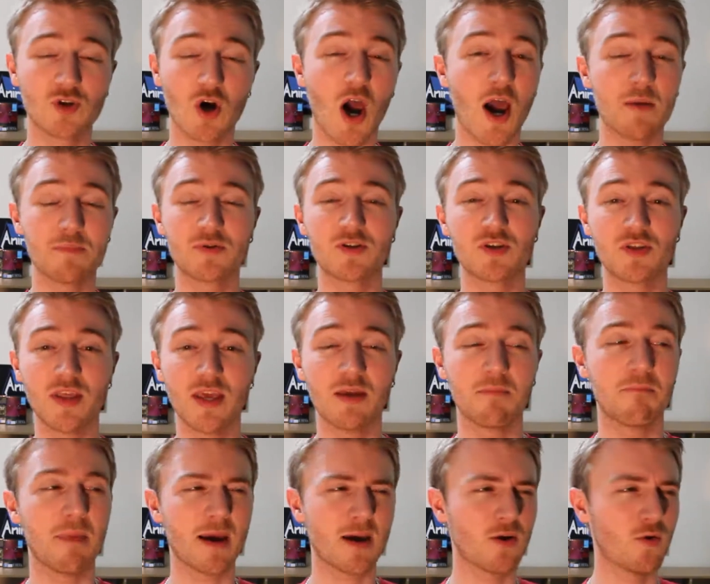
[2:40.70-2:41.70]
type
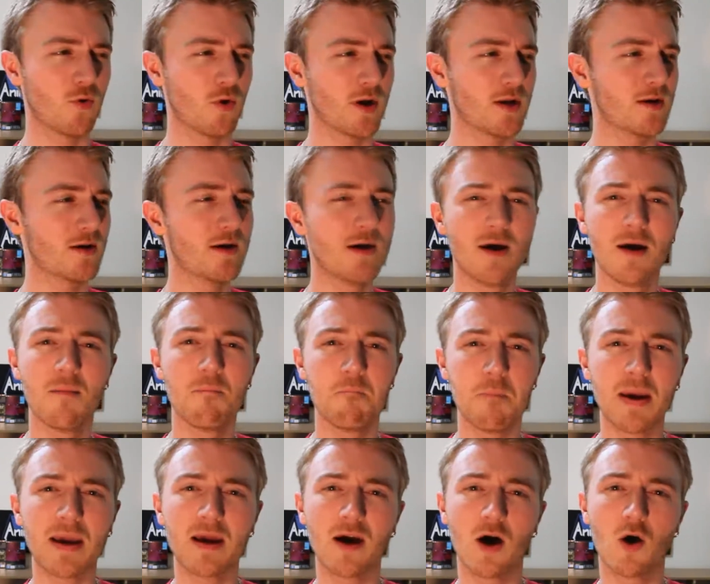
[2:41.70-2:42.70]
thing.
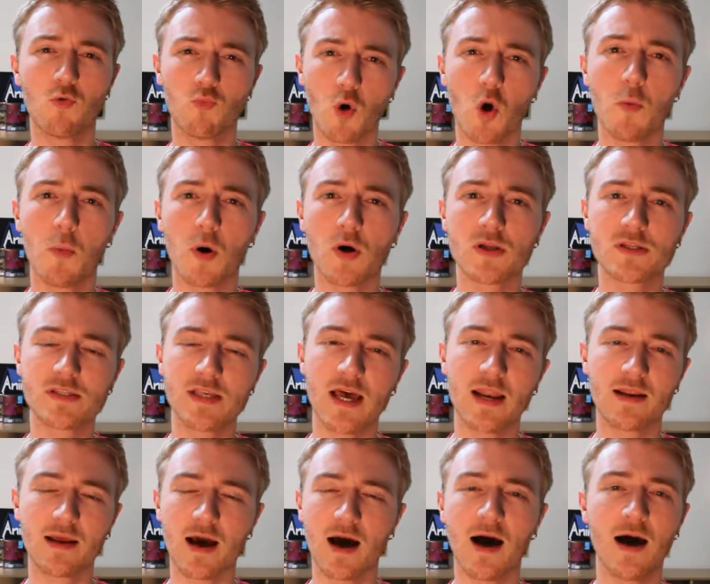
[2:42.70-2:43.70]
Mecha robots
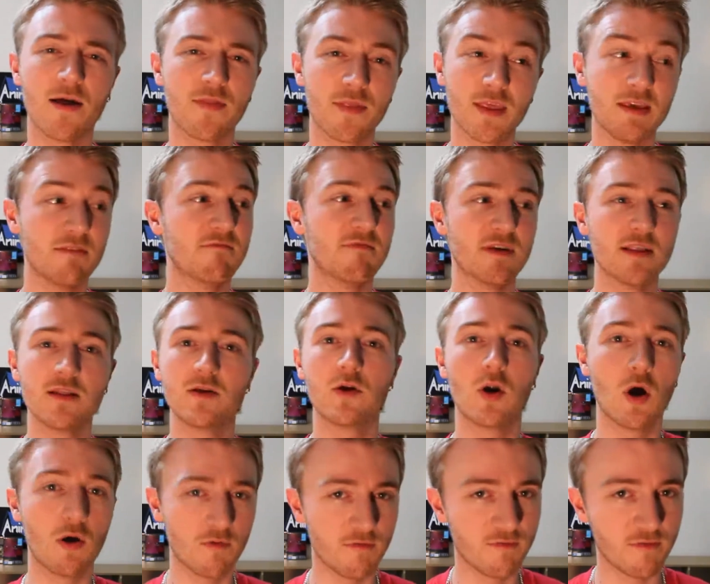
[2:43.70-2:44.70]
that are the villain
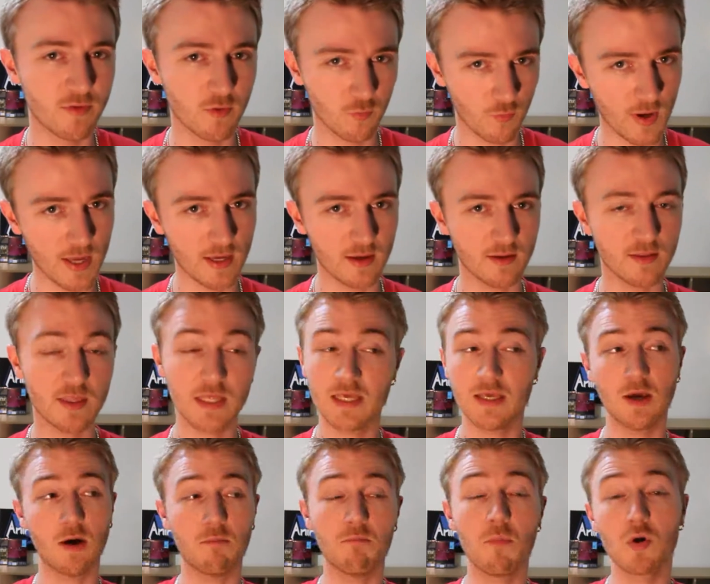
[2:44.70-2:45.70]
of the week,
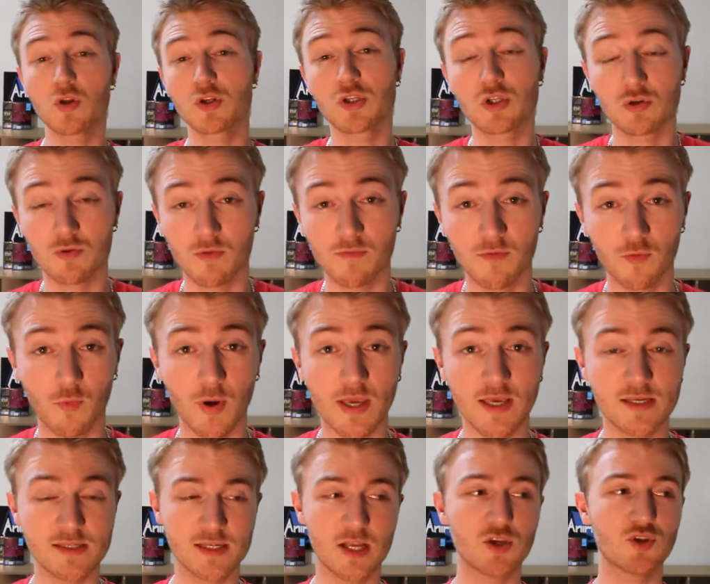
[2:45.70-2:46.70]
the monster of the week,
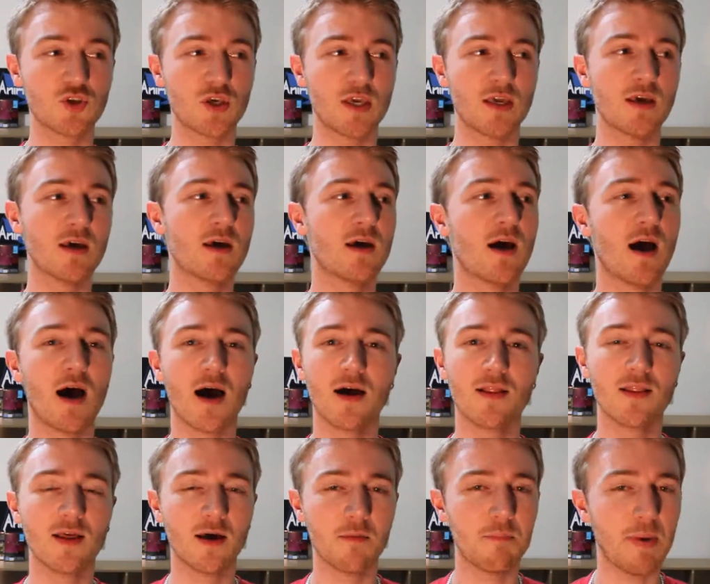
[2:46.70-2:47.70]
essentially a
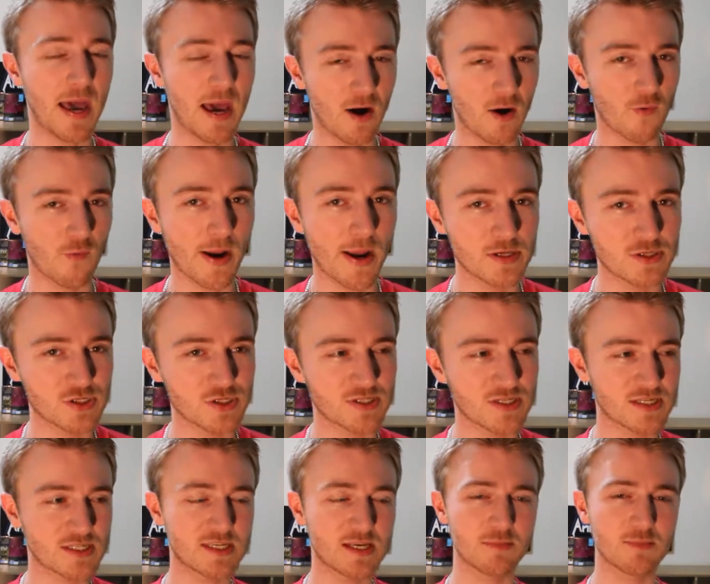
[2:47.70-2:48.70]
la Power Rangers,
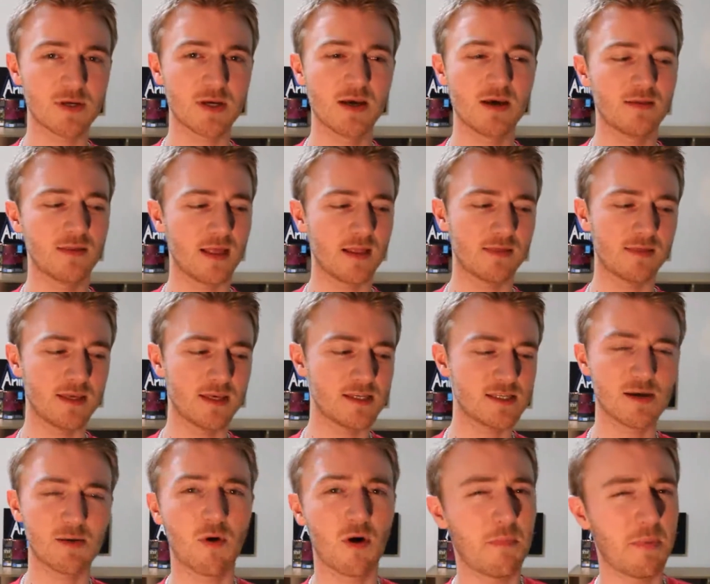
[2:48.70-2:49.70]
except that the
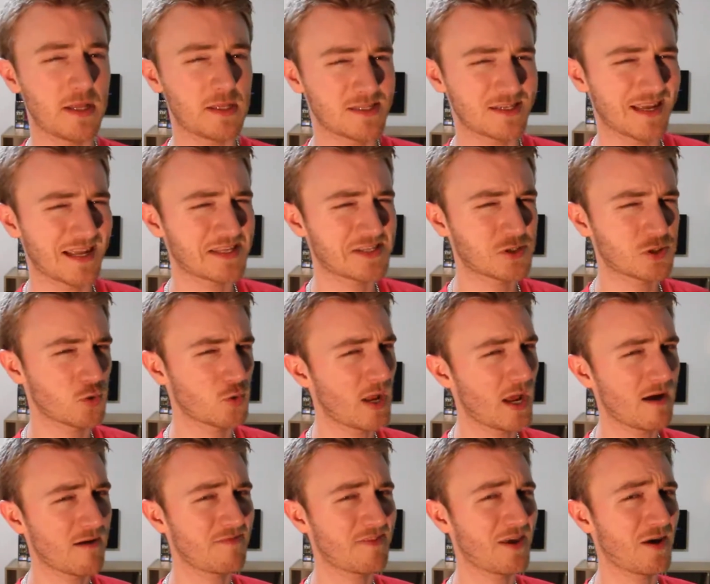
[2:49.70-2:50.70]
Samurai Pizza Cats don't
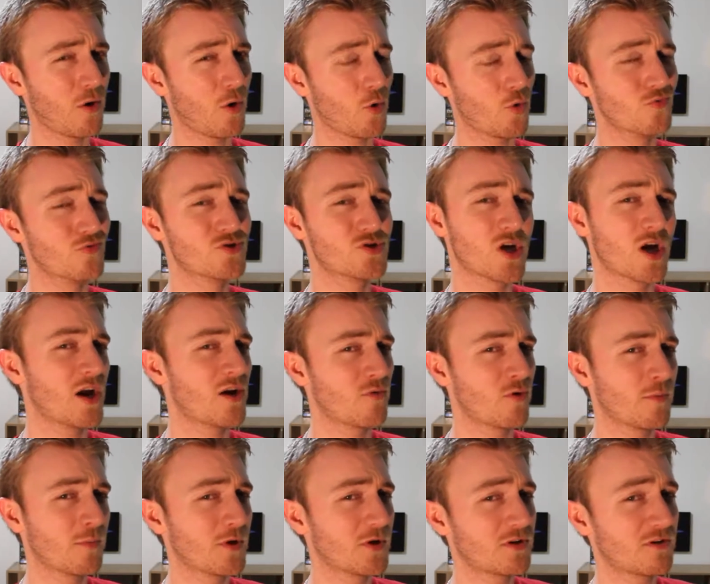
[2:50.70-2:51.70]
have their own giant
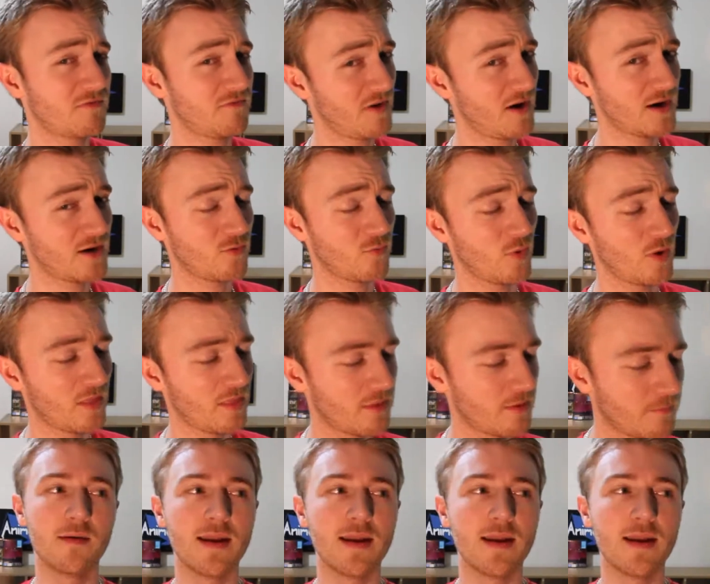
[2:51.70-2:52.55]
robot to fight it with.